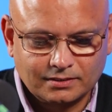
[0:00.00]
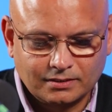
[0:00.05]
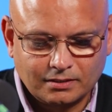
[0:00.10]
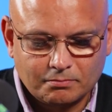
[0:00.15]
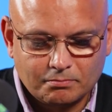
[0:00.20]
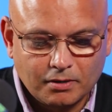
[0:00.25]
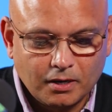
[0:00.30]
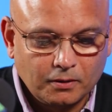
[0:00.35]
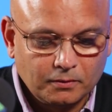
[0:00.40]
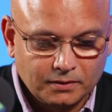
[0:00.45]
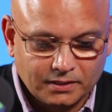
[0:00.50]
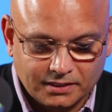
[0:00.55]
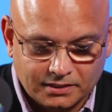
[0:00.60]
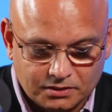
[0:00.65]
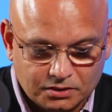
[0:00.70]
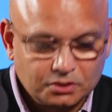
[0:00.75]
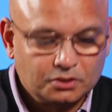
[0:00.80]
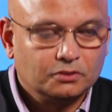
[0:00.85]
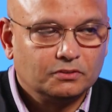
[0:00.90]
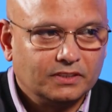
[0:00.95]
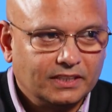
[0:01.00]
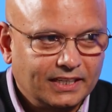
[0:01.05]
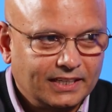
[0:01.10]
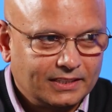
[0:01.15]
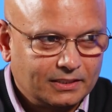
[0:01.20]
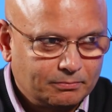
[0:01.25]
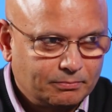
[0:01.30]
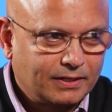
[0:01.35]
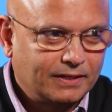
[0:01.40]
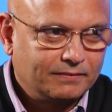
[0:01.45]
components to
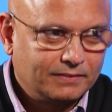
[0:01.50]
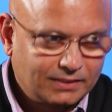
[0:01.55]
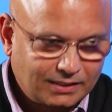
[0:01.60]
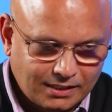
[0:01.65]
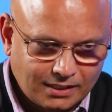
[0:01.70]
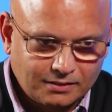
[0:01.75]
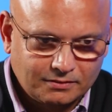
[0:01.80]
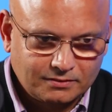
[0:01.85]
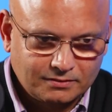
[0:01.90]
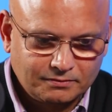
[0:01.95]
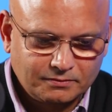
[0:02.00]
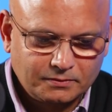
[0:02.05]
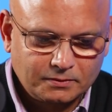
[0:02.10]
create a private cloud.